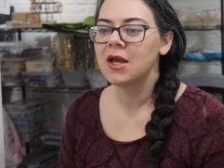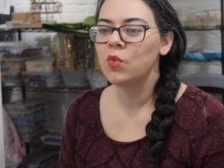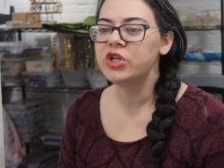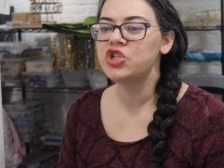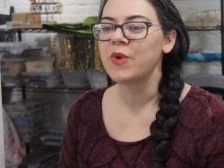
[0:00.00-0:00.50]

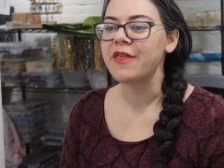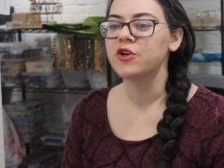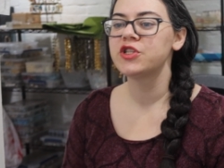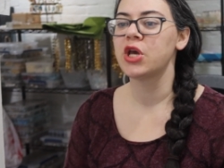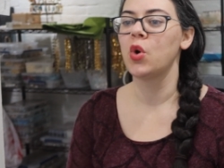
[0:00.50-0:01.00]
would you rather
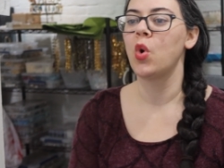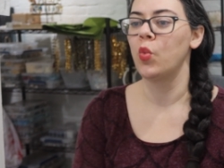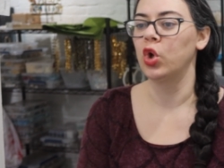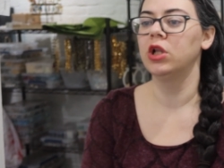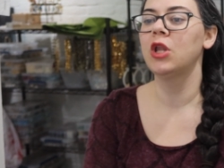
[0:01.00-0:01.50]
sew
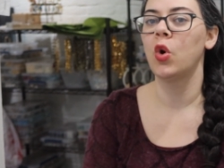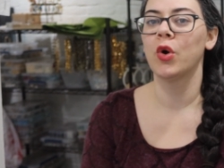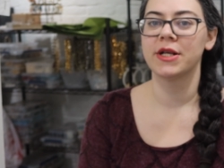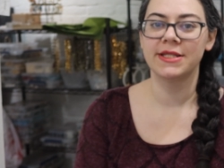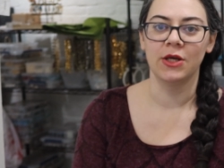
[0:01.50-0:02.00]
wool
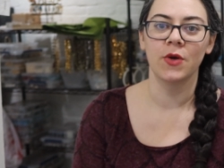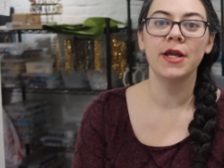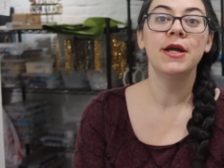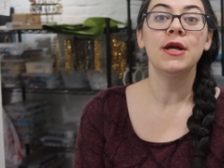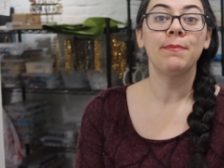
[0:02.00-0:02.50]
or silk?
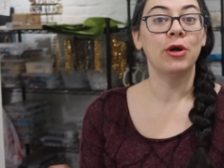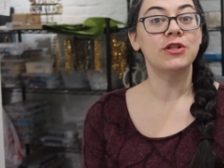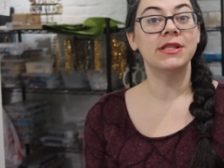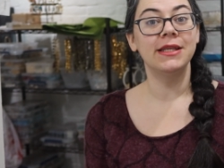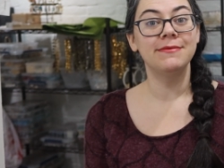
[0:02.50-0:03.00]

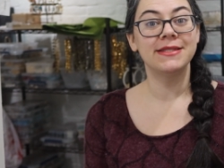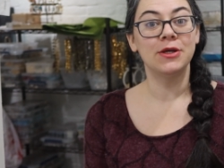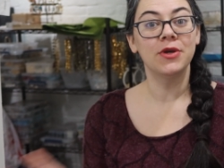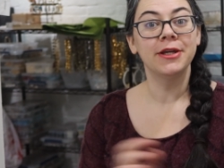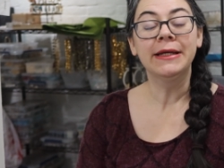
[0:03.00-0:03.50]
Personally,
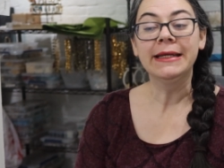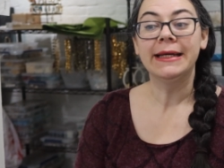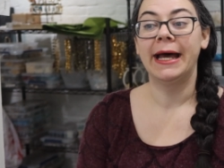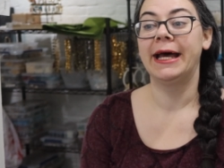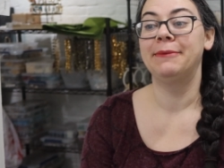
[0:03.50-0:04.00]
silk.
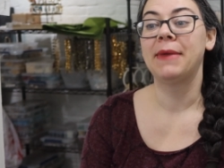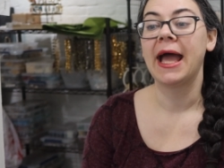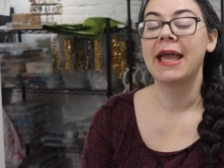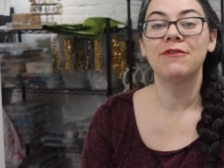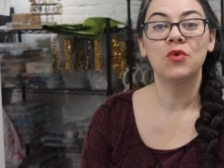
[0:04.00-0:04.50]
I
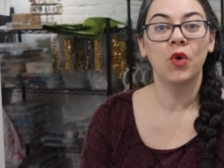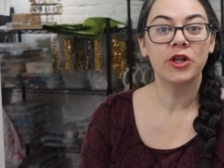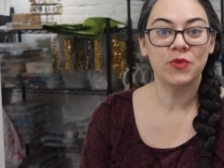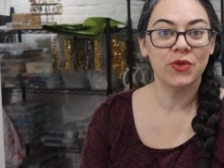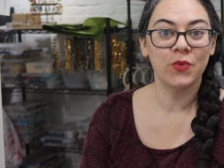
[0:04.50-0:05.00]
haven't
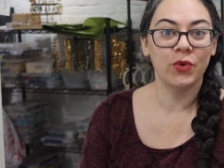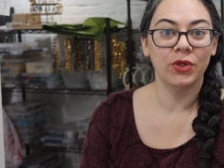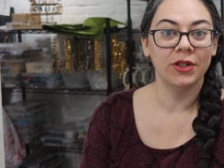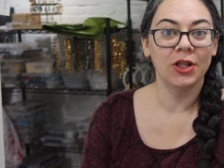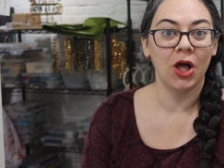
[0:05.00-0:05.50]
worked with
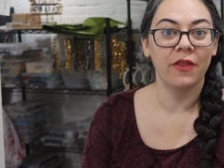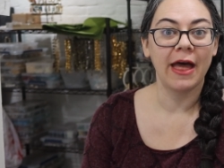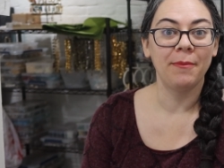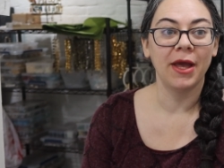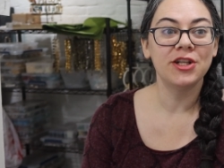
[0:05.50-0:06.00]
wool all
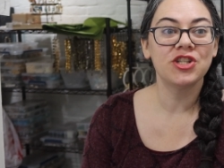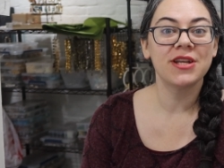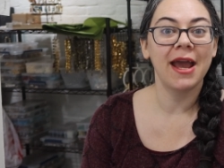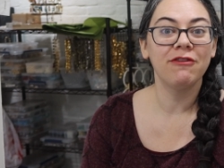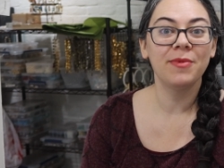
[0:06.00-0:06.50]
that much.
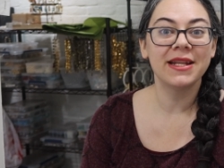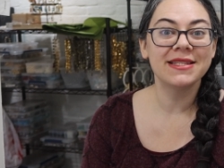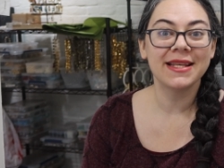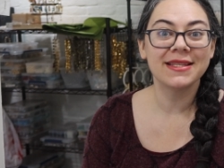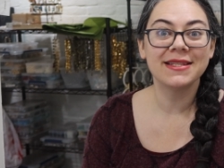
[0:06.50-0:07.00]
Everybody
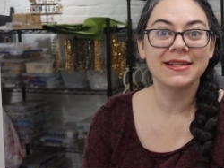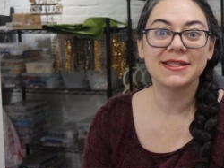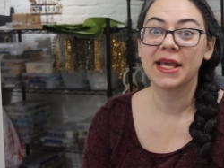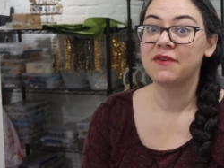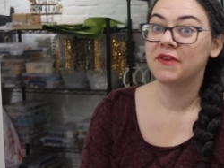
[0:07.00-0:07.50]
says that
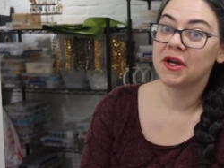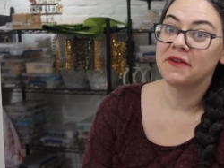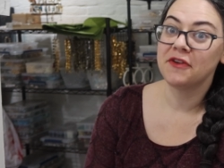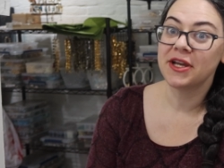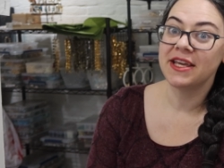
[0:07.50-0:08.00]
it's like very
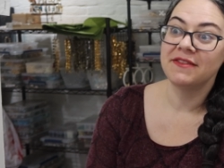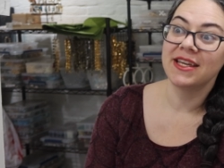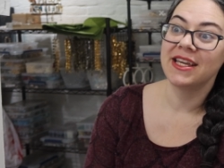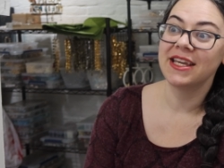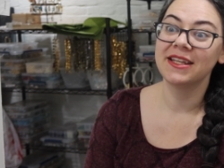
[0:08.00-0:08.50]

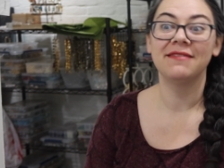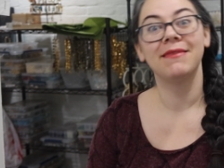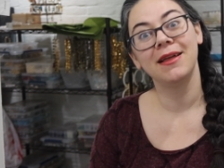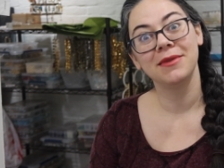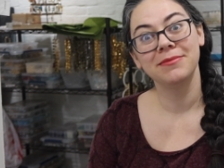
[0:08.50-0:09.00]
forgiving and
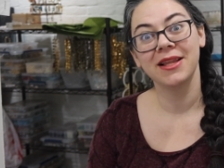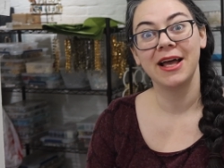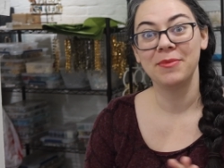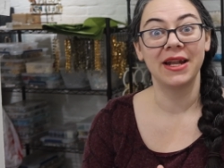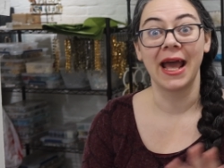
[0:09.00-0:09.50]
blah, blah,
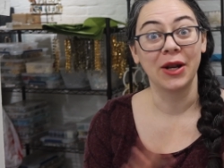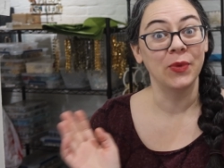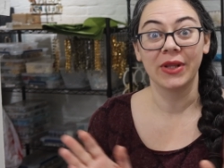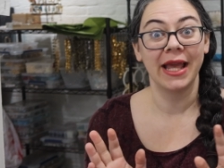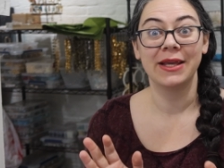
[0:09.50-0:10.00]
blah, but I
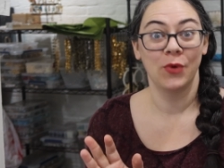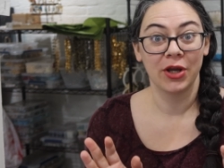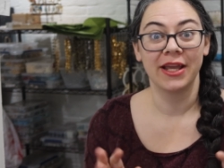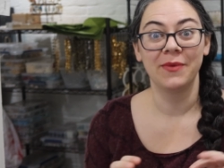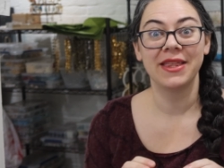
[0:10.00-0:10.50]
don't like
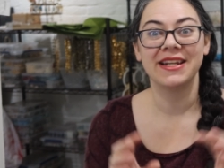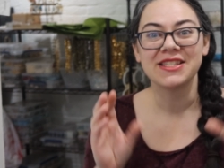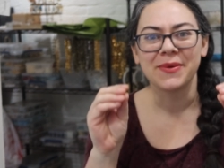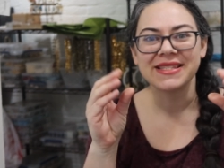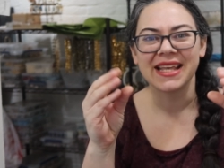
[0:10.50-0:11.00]
working with it.
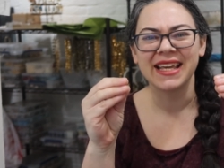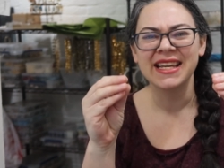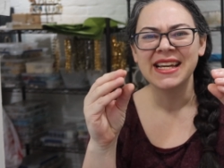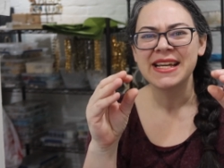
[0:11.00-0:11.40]
It's always like